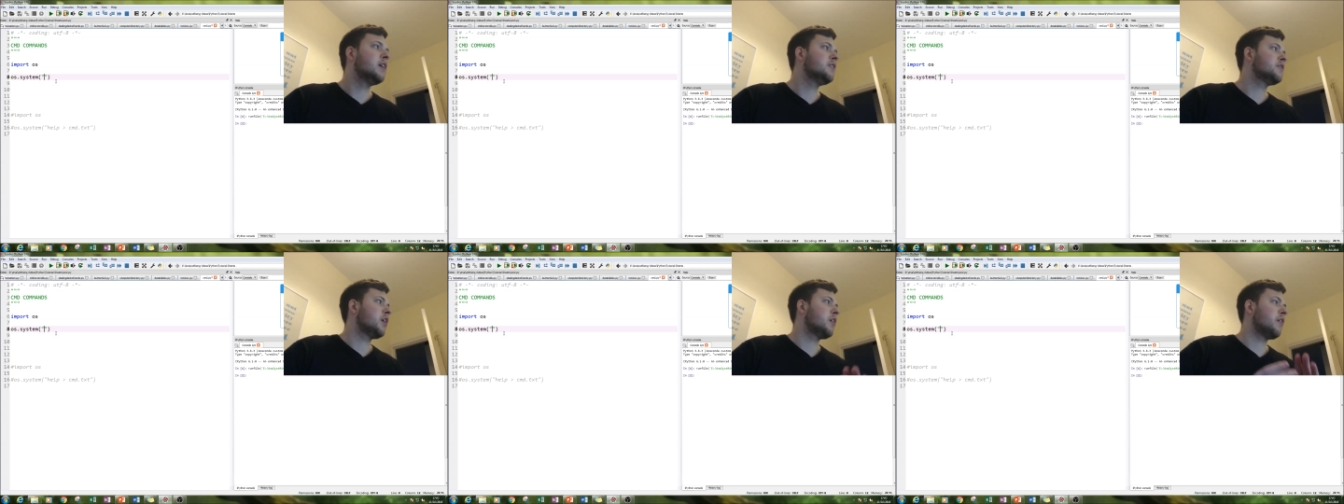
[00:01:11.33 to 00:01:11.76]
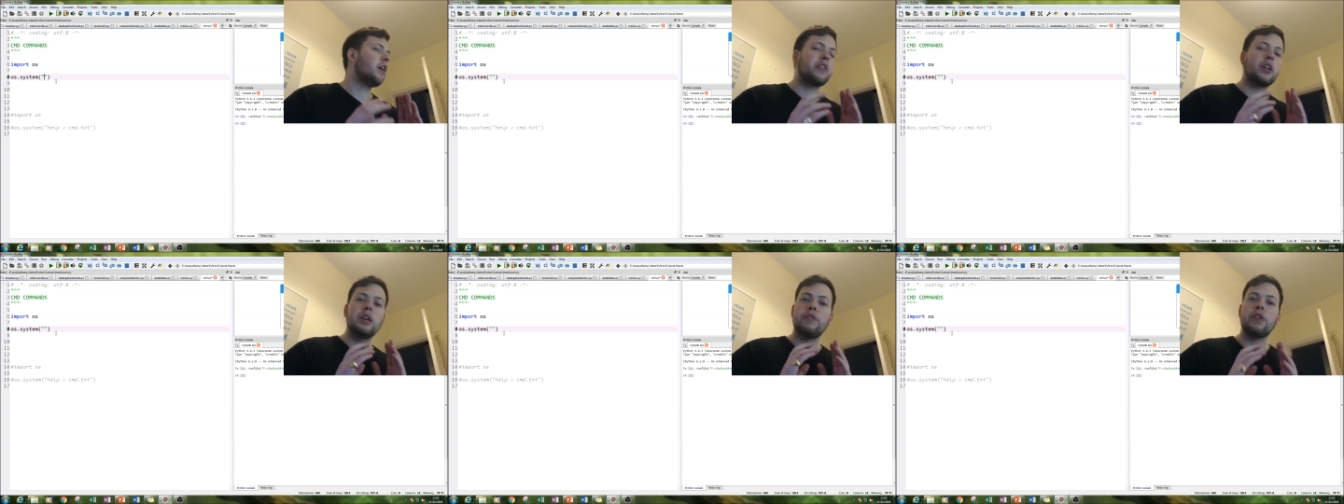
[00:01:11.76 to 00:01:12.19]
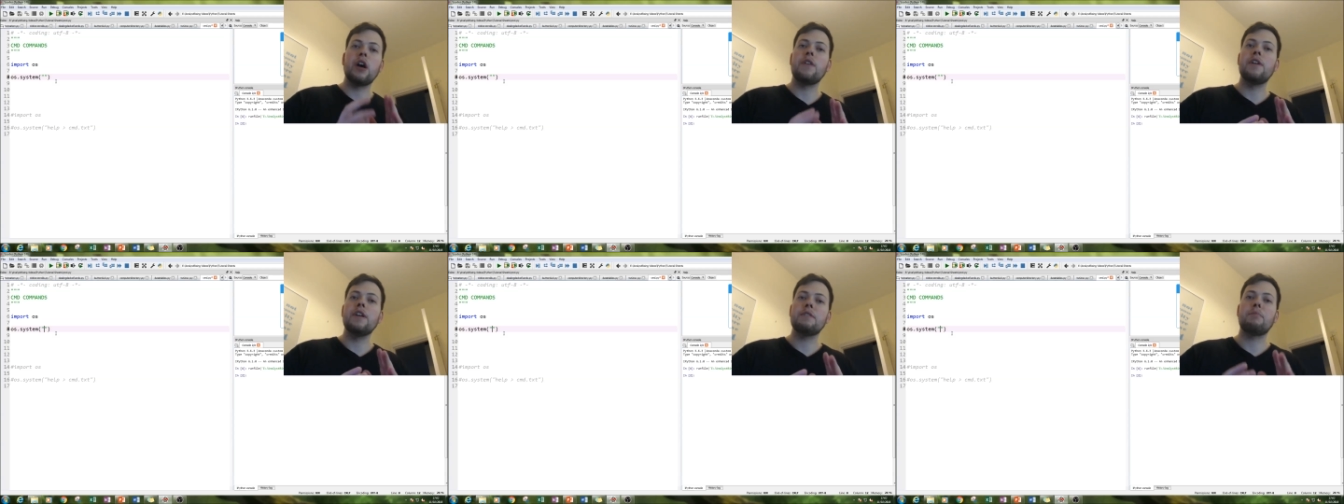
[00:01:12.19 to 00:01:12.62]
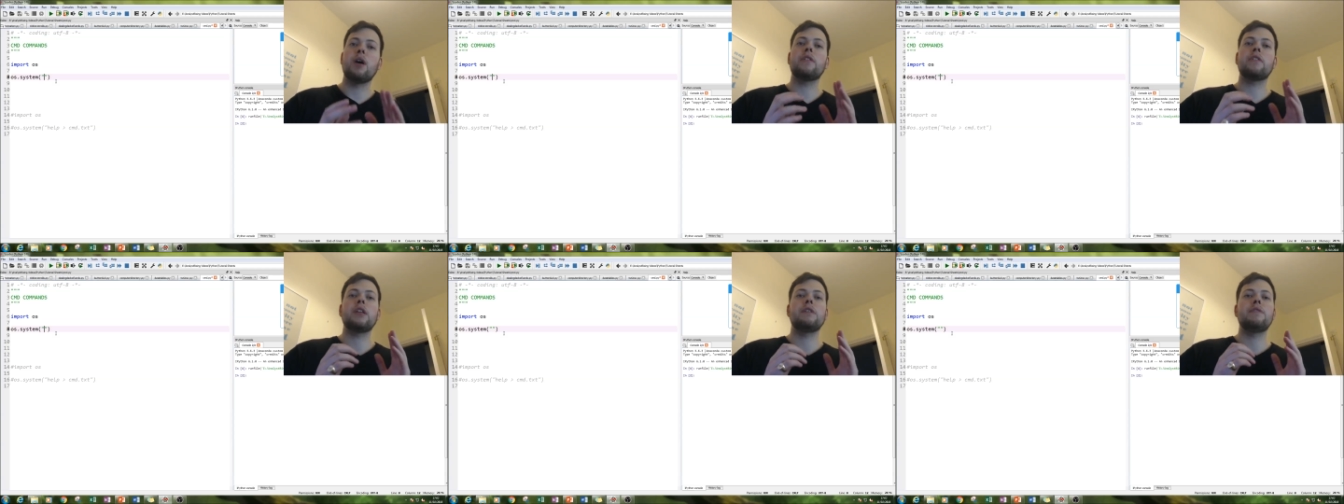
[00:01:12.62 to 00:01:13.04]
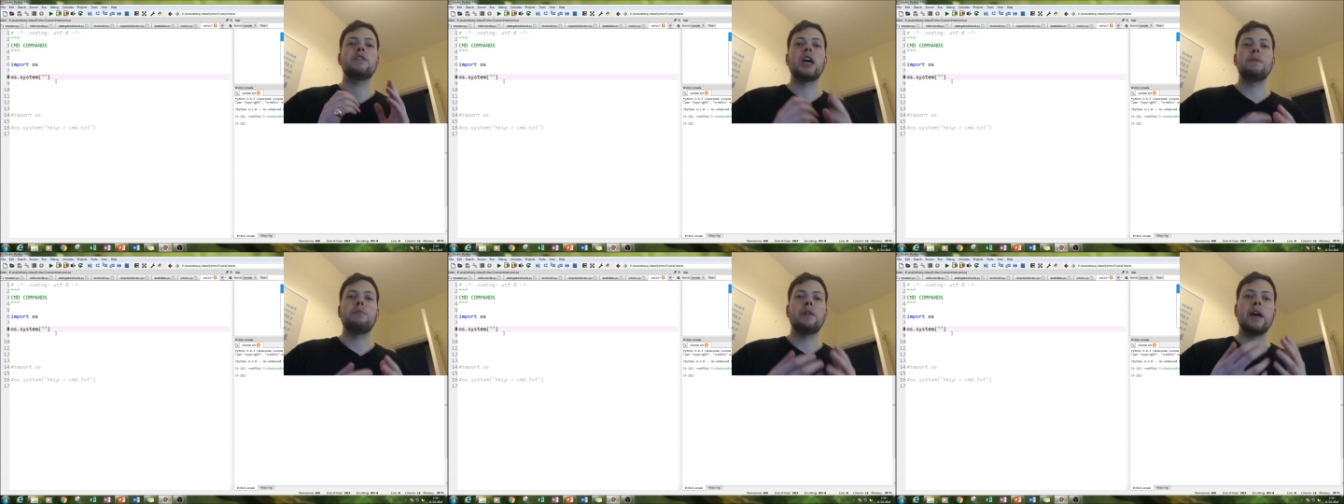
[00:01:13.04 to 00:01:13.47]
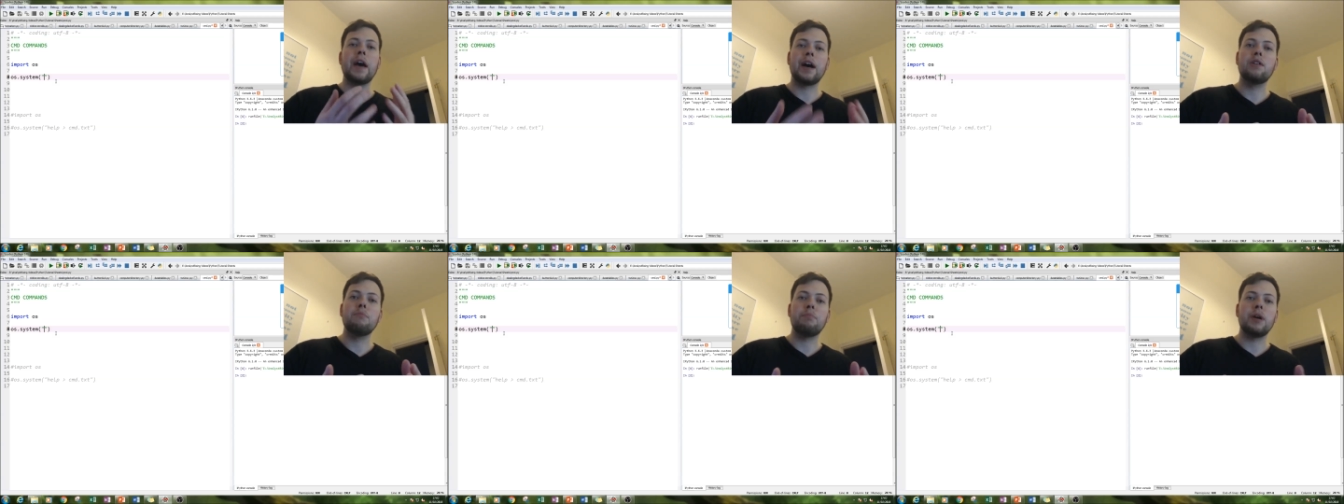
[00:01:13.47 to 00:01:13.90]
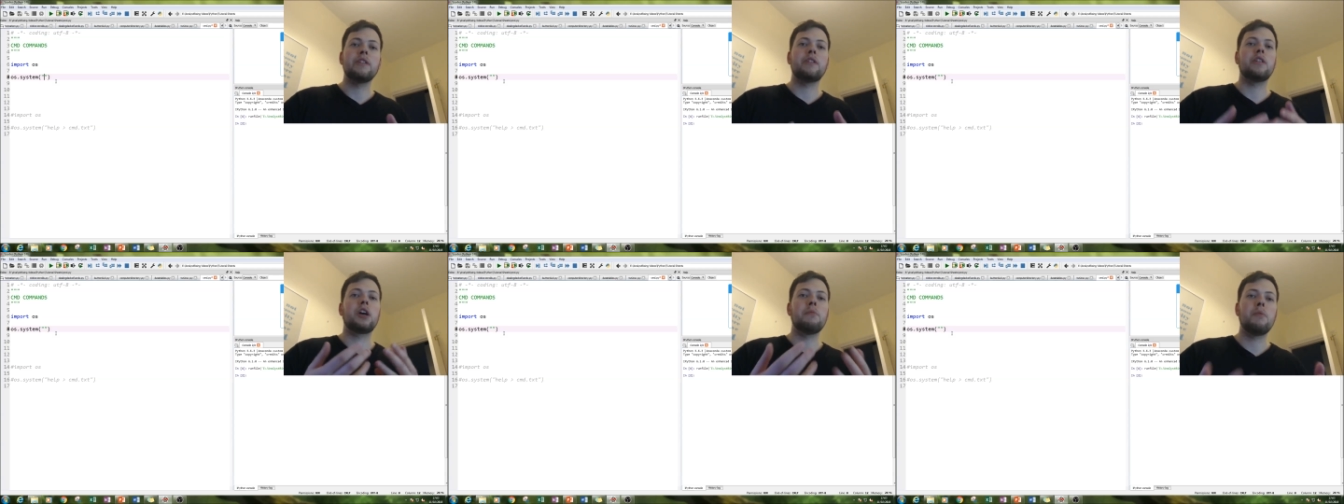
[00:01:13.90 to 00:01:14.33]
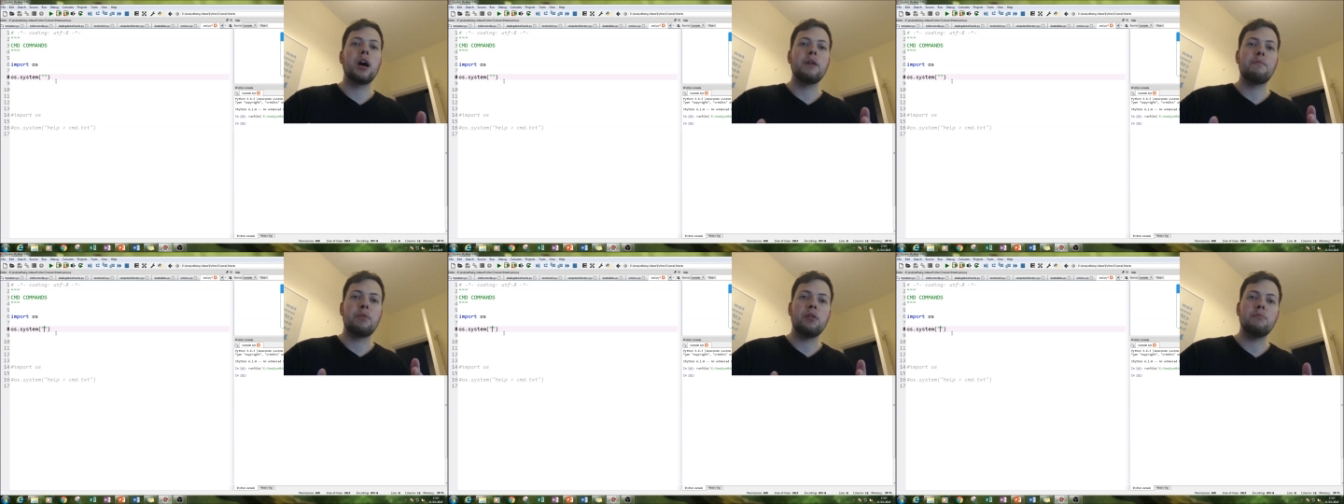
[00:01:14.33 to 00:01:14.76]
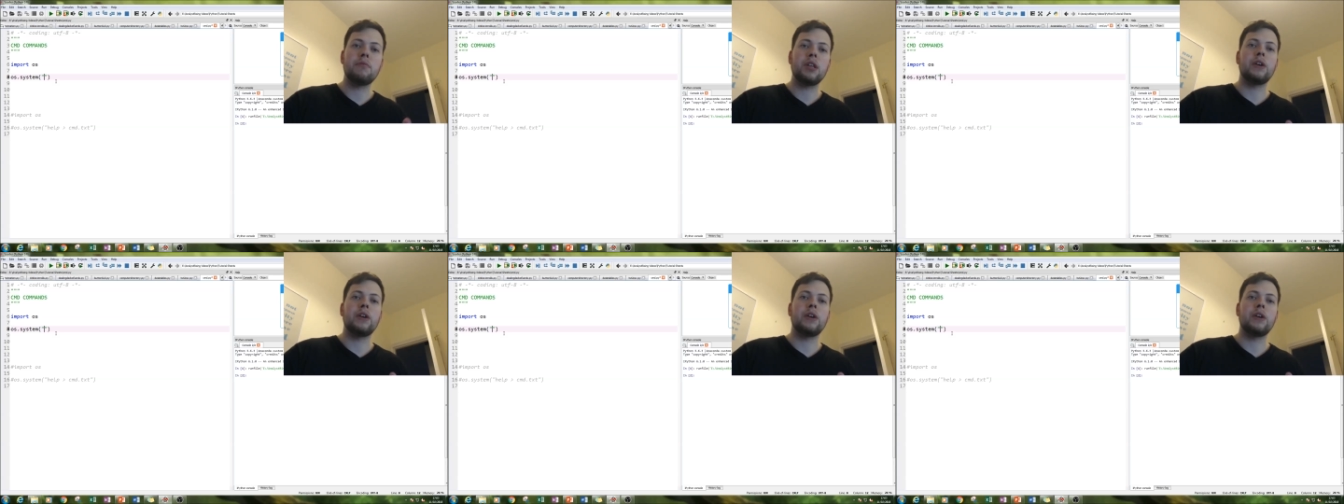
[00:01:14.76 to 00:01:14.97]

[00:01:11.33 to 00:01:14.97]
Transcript: So I don't know if you know this, but if you type in help into the command prompt,